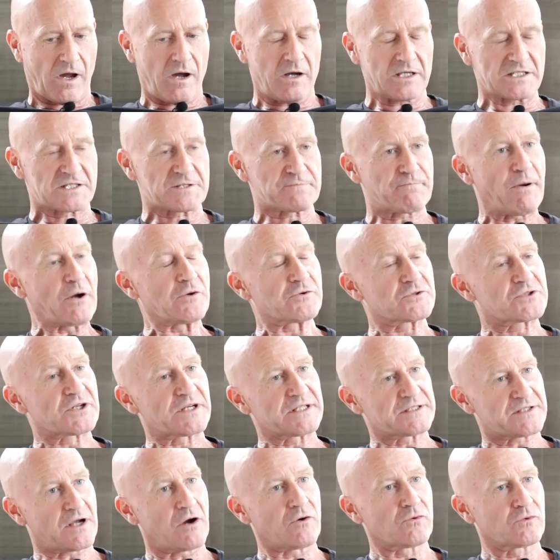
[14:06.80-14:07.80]
I spoke
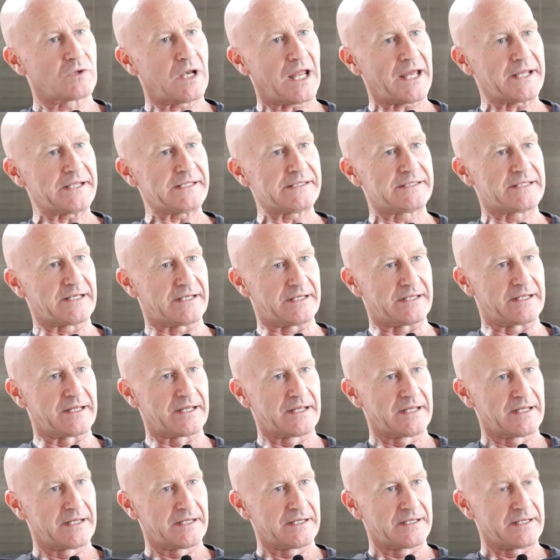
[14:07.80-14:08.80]
to this old
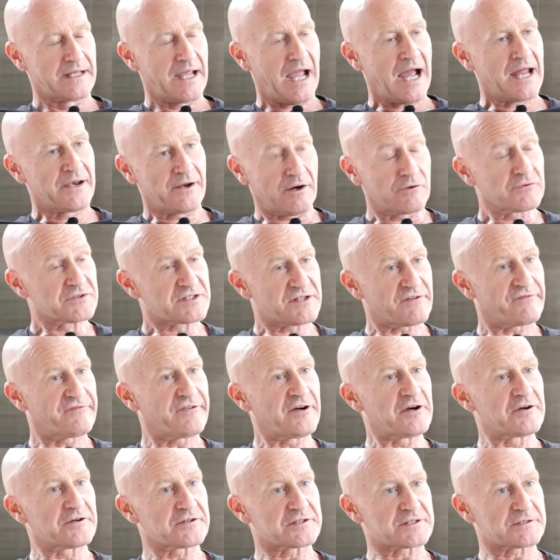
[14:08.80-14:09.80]
lady, and I was the
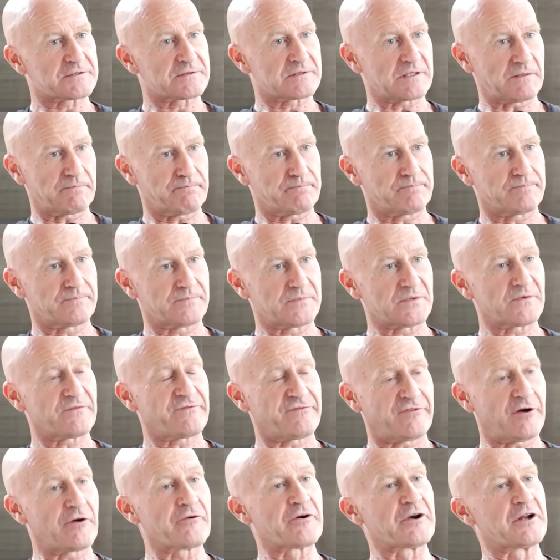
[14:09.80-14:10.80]
first
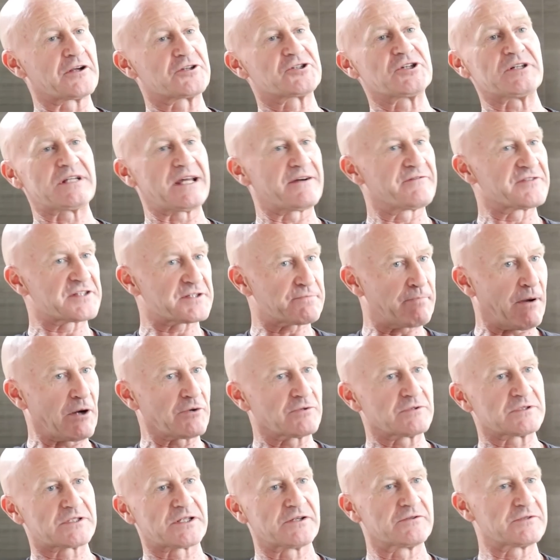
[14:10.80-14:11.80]
foreigner she'd ever
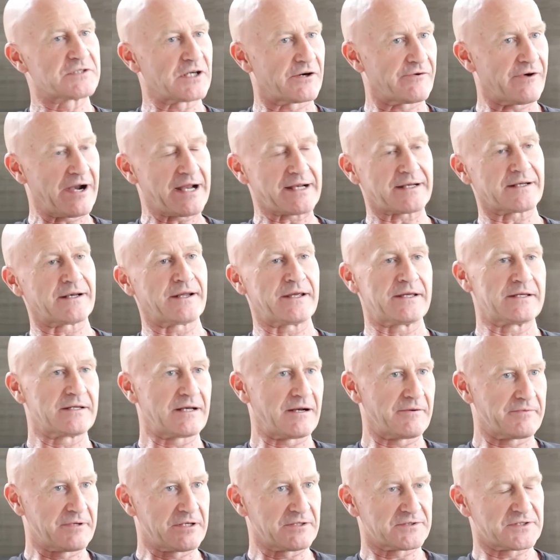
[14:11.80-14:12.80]
spoken to directly,
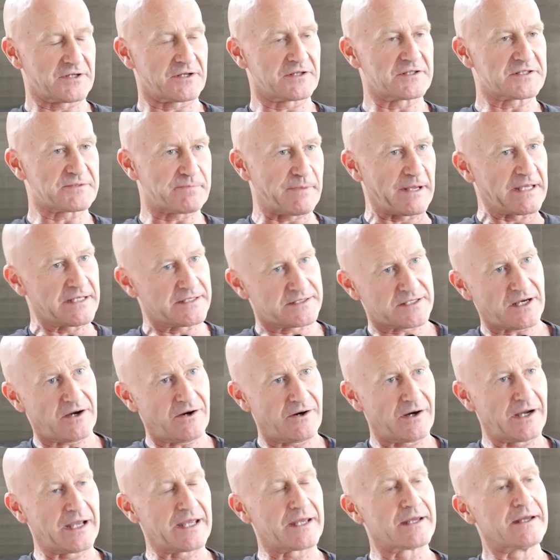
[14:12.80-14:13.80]
you know, because I could speak
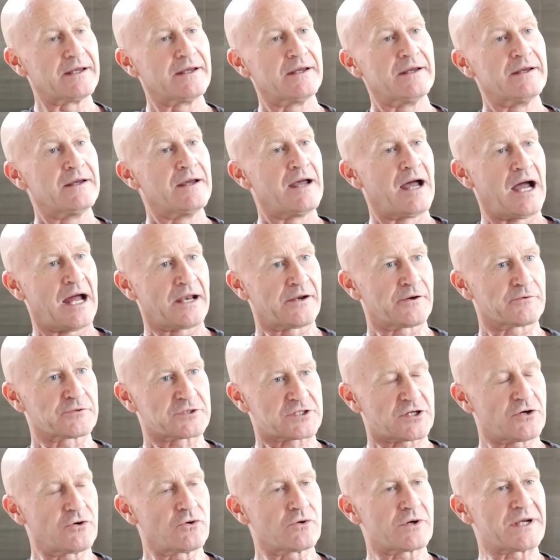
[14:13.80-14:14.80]
Thai. And I
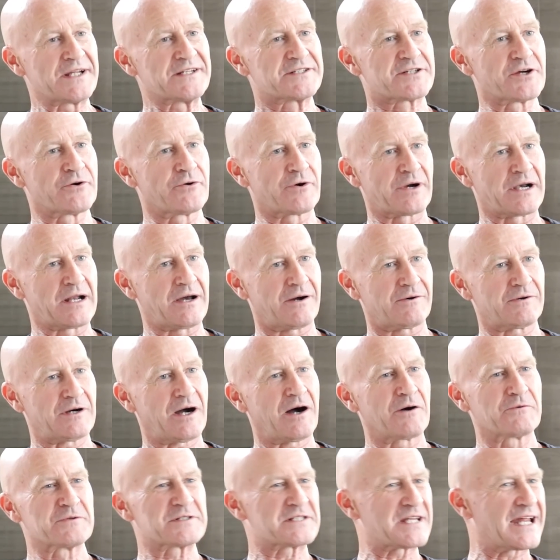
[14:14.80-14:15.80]
was talking to her and I,
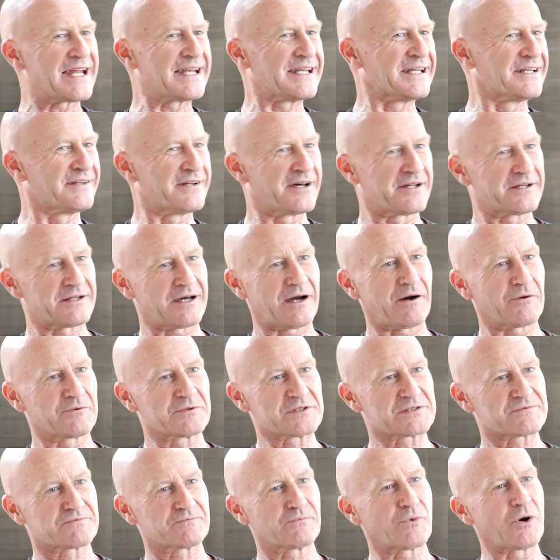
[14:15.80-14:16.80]
I was telling her that I
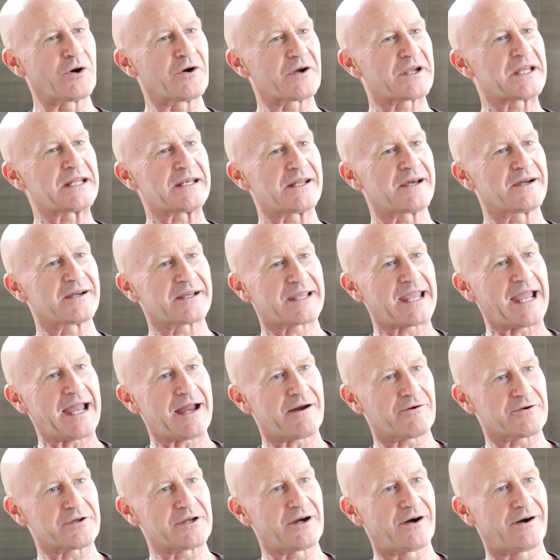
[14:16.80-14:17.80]
was working at
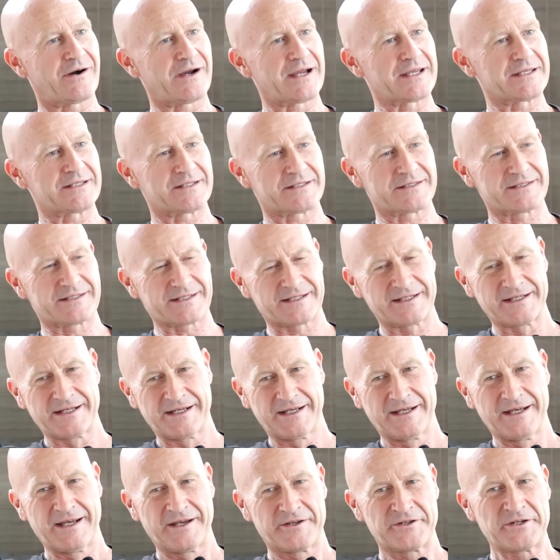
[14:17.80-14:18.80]
Khao Yai and,
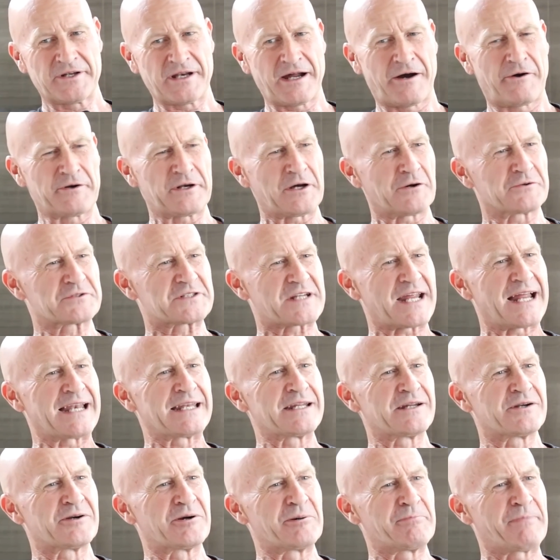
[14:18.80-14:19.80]
you know, and I was
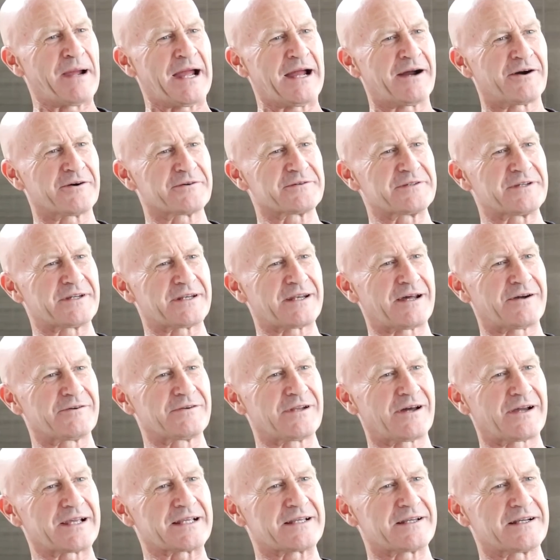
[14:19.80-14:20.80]
telling her about, you
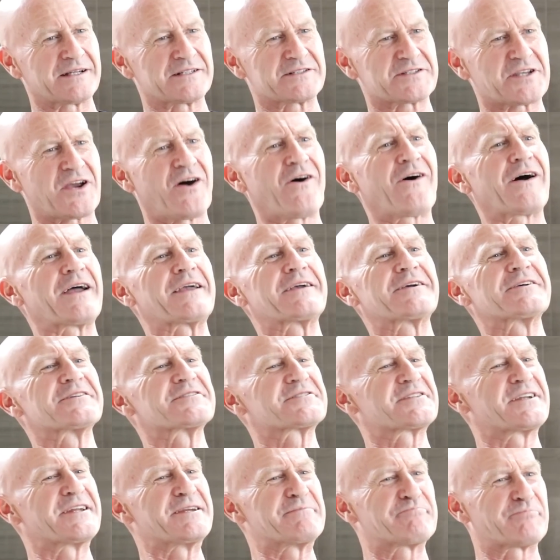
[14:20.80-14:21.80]
know, like uh,
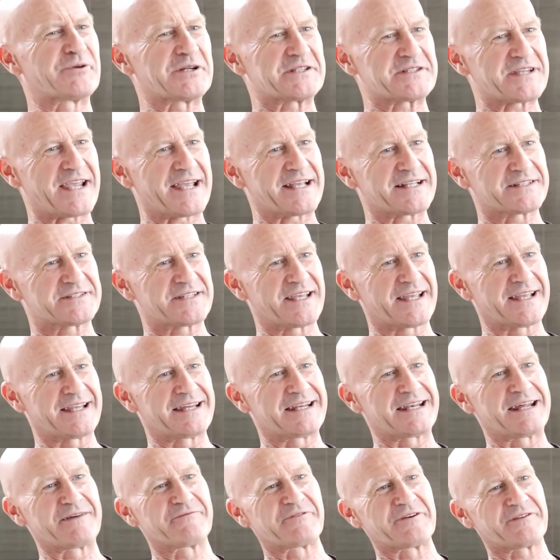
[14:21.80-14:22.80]
tigers need
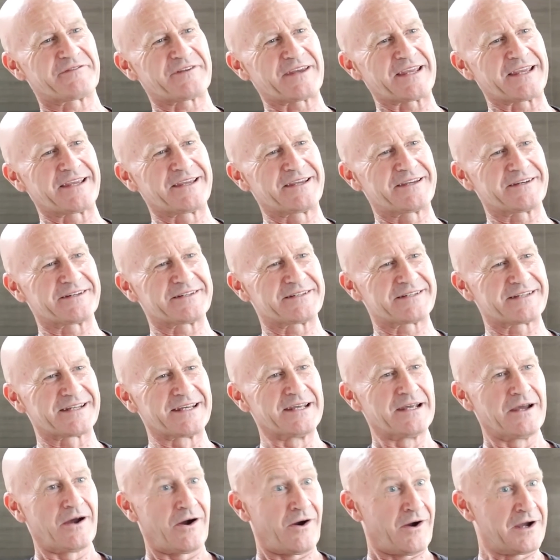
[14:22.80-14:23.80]
protecting and everything.
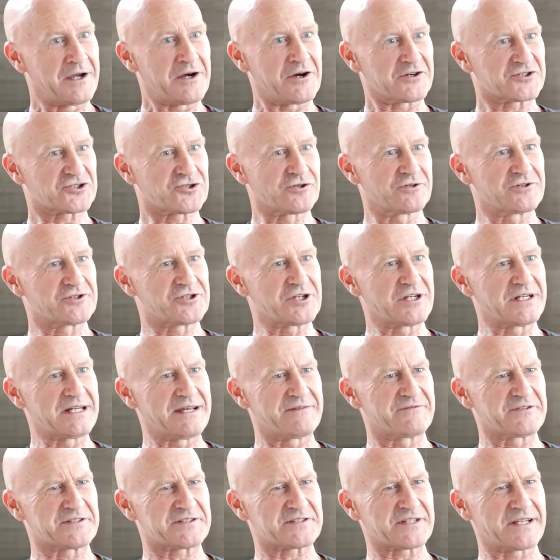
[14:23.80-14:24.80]
And I asked her if
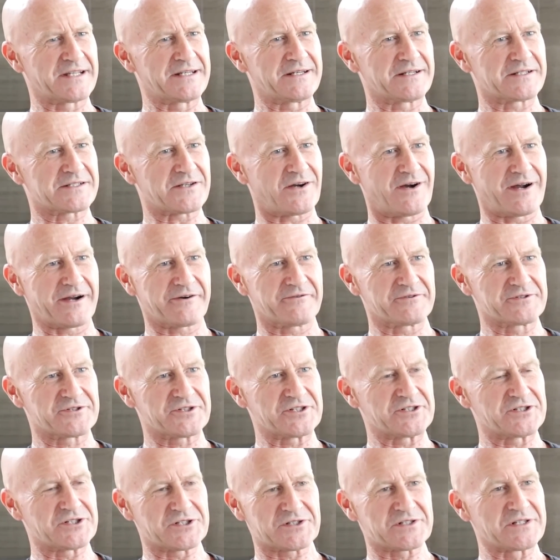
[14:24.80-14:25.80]
she'd ever seen a tiger and
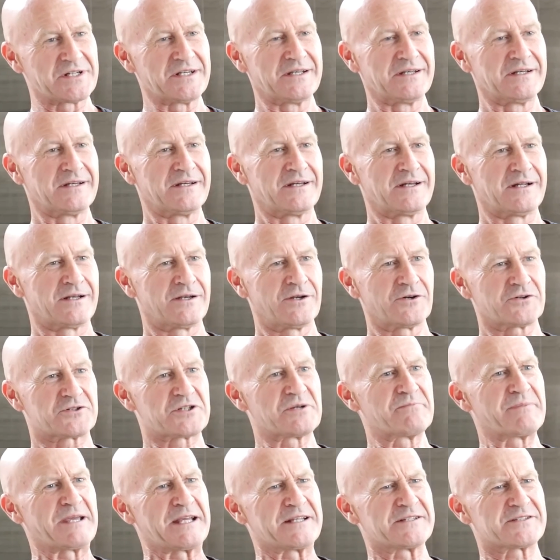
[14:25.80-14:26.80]
she just
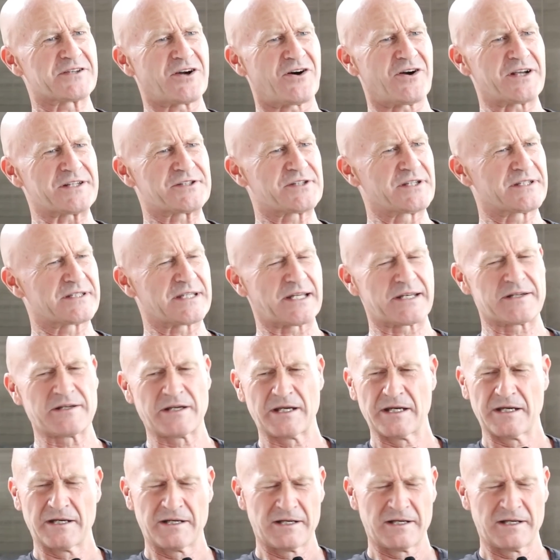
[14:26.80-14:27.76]
looked at me in Thai. She said,